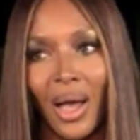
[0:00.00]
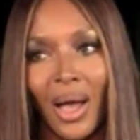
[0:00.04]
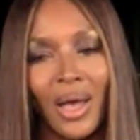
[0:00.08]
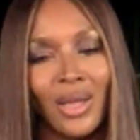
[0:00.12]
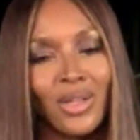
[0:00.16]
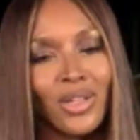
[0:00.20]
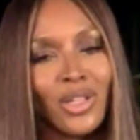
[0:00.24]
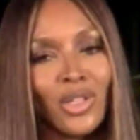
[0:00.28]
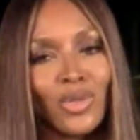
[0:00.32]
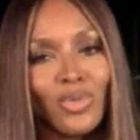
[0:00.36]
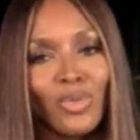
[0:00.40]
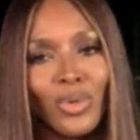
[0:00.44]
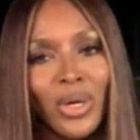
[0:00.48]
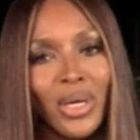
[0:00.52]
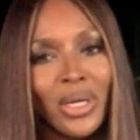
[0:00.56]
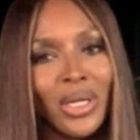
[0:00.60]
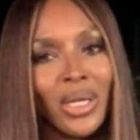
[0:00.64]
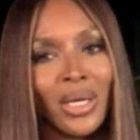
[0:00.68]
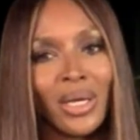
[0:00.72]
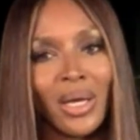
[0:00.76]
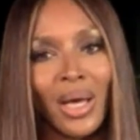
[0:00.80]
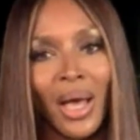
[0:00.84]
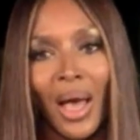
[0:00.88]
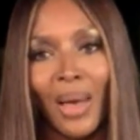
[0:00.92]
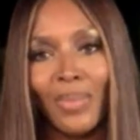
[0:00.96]

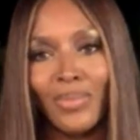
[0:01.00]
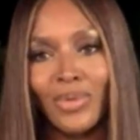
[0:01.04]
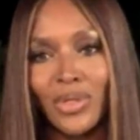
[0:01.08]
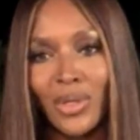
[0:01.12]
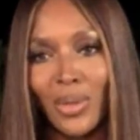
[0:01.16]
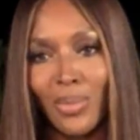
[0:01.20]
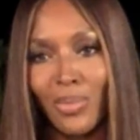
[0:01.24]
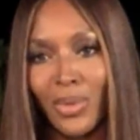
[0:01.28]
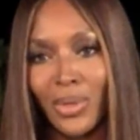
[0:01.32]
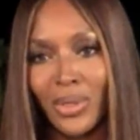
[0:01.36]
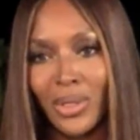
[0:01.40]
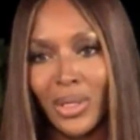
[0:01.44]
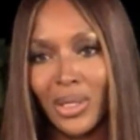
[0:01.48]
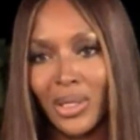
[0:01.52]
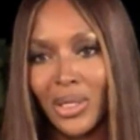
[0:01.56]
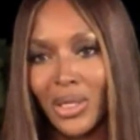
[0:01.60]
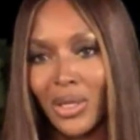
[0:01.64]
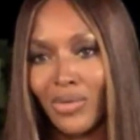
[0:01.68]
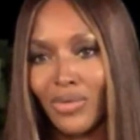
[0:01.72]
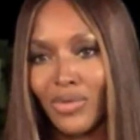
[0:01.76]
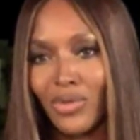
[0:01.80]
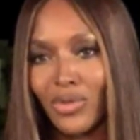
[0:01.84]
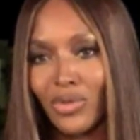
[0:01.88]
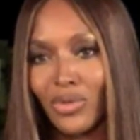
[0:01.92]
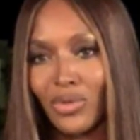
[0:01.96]
I'm someone that
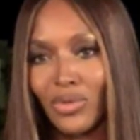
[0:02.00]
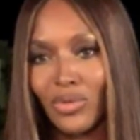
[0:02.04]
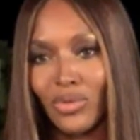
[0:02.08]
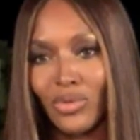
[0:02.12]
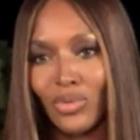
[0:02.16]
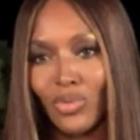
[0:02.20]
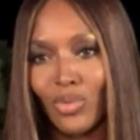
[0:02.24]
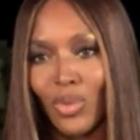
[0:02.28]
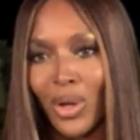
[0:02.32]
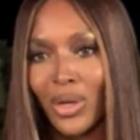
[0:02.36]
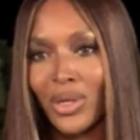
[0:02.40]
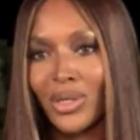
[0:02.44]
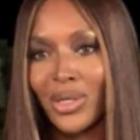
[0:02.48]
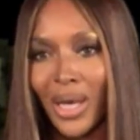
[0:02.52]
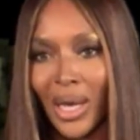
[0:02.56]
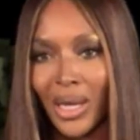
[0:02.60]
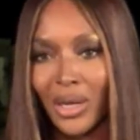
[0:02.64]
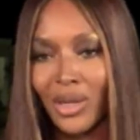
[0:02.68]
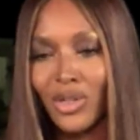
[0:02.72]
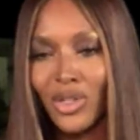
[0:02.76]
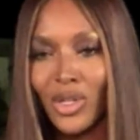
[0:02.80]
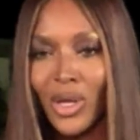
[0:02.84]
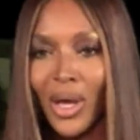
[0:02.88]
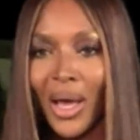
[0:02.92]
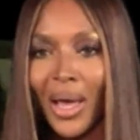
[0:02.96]
lives one day
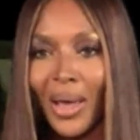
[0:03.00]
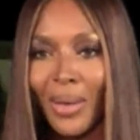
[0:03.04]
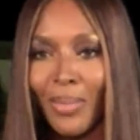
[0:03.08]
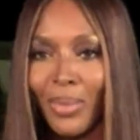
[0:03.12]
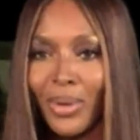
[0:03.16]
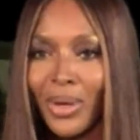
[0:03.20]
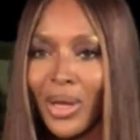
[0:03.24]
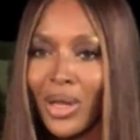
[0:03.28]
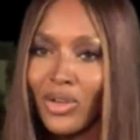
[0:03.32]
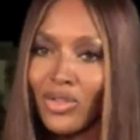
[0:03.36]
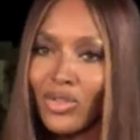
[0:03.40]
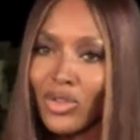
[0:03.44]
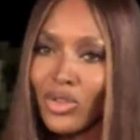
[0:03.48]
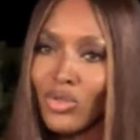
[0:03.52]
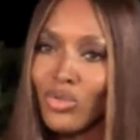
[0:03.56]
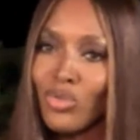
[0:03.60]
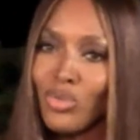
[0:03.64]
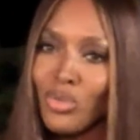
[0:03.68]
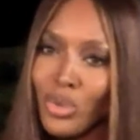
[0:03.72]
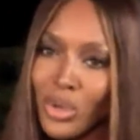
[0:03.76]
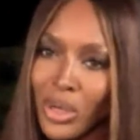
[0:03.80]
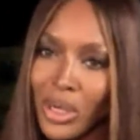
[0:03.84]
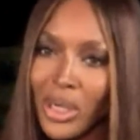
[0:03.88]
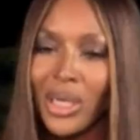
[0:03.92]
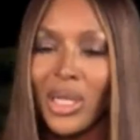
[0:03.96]
at a time, but I just
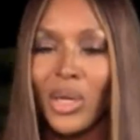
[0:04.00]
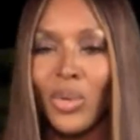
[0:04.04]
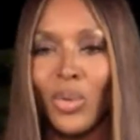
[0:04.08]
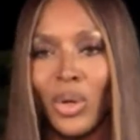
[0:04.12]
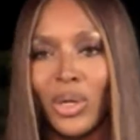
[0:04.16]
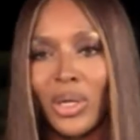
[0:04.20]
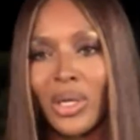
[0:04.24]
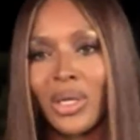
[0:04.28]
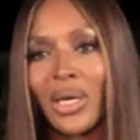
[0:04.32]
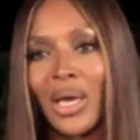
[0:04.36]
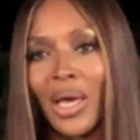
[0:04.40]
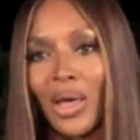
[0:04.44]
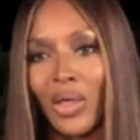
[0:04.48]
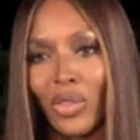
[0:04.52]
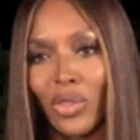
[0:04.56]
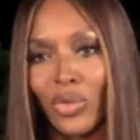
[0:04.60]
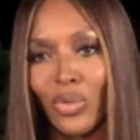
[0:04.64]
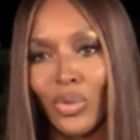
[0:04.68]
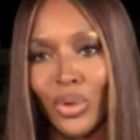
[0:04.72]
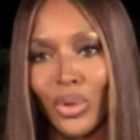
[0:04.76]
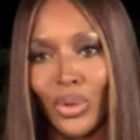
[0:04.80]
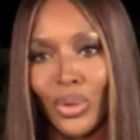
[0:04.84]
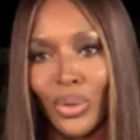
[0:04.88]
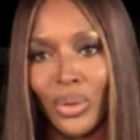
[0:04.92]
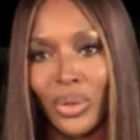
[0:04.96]
really want to get
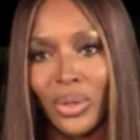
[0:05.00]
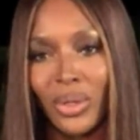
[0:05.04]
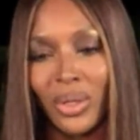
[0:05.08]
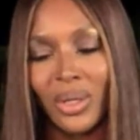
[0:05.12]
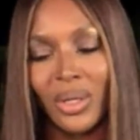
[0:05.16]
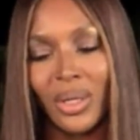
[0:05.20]
through